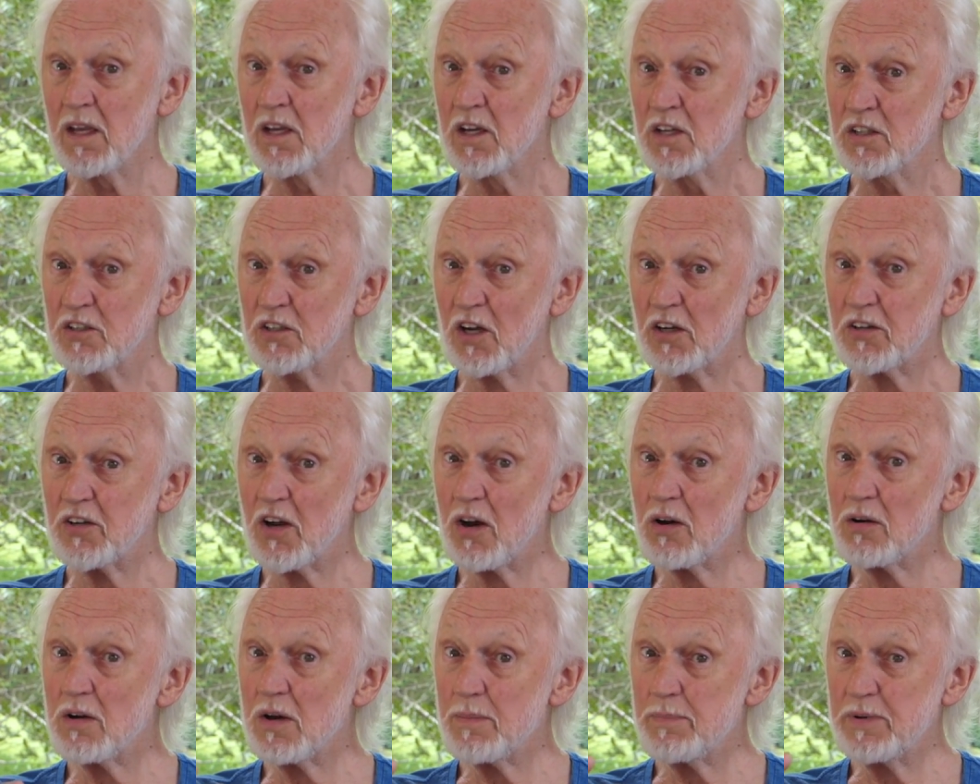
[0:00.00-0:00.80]
not
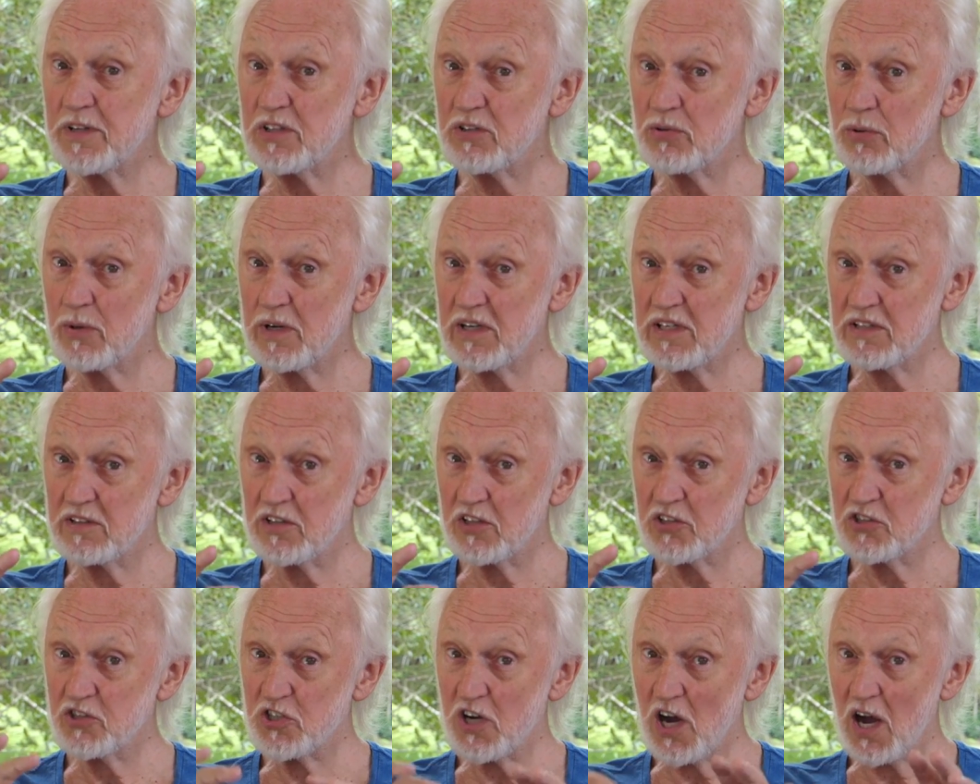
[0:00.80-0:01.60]
only between
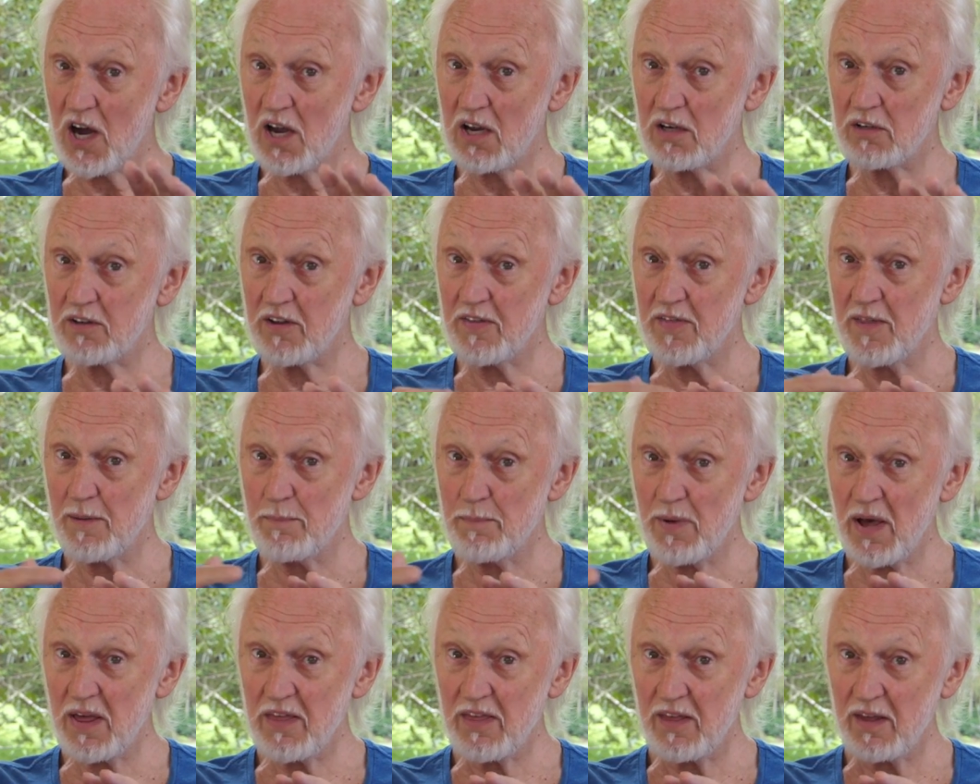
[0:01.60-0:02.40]
the child and the
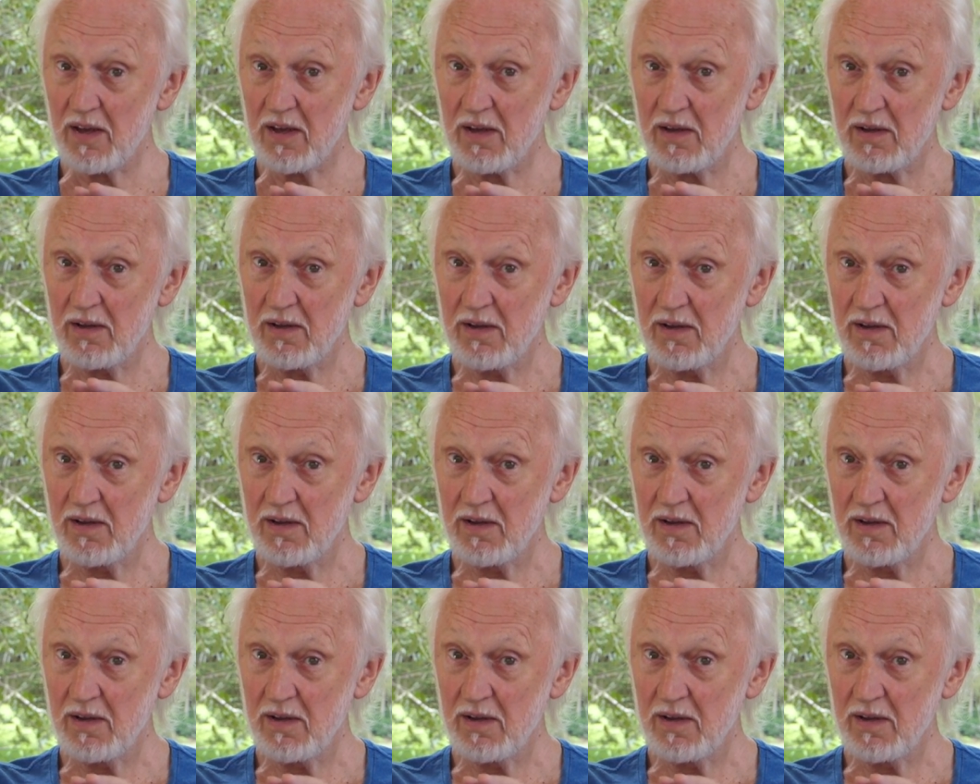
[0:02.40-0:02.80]
mother,